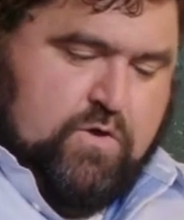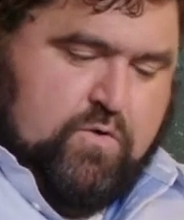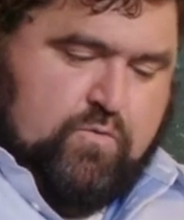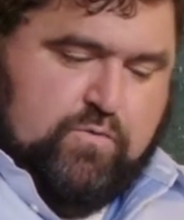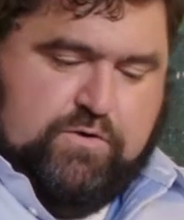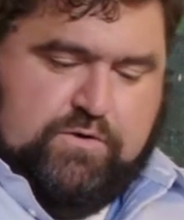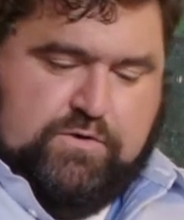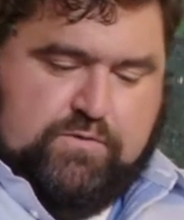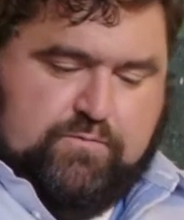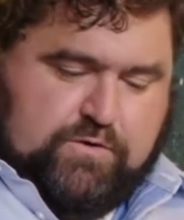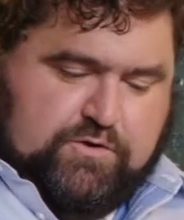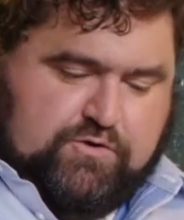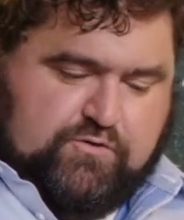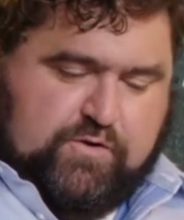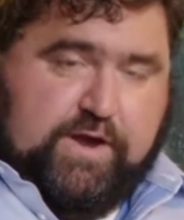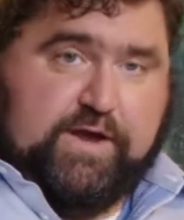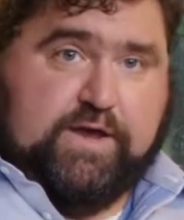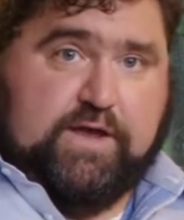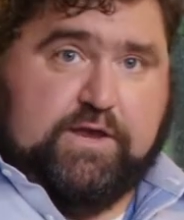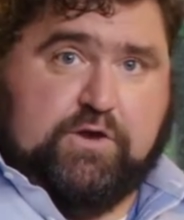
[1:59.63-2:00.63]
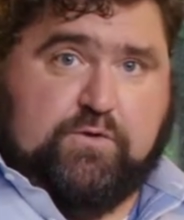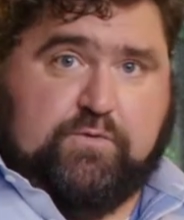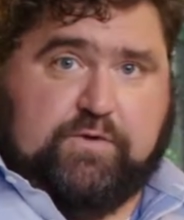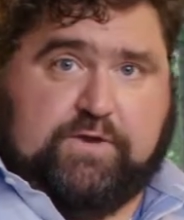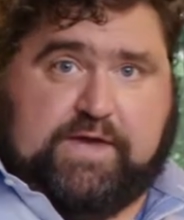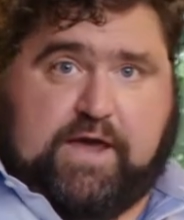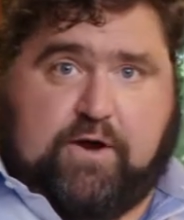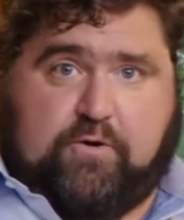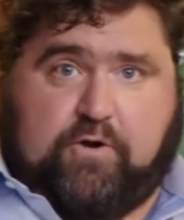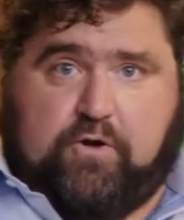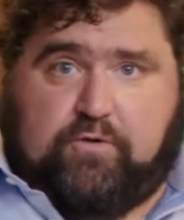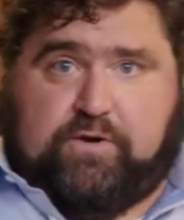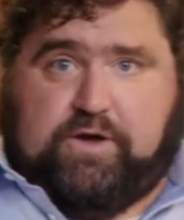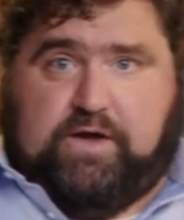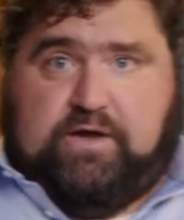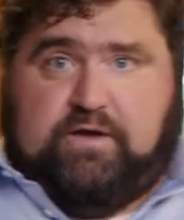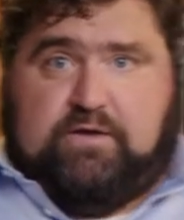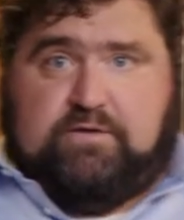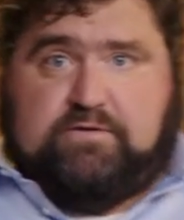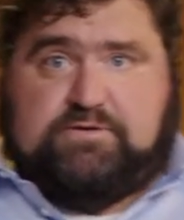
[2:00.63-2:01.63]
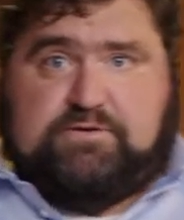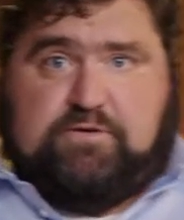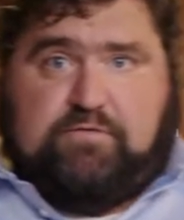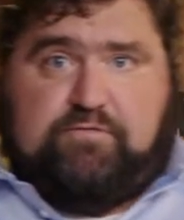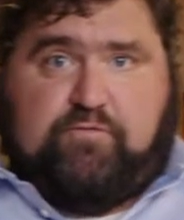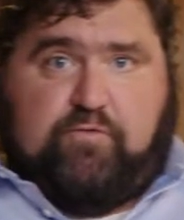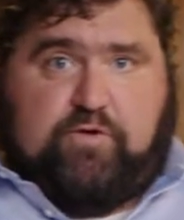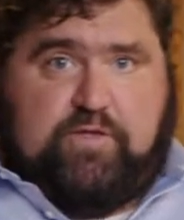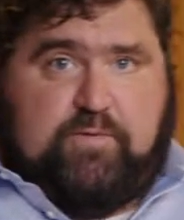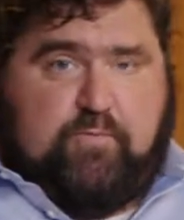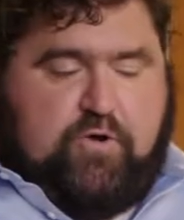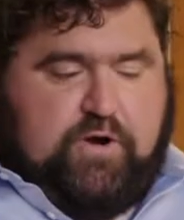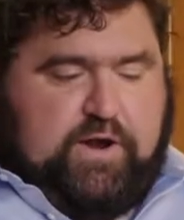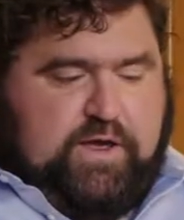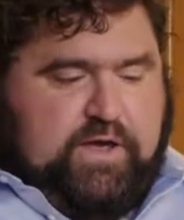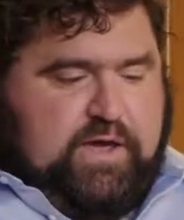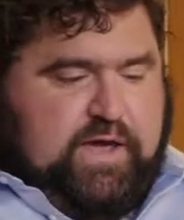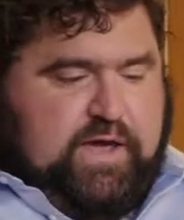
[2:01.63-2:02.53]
would drink and you would karaoke till 4 in the morning,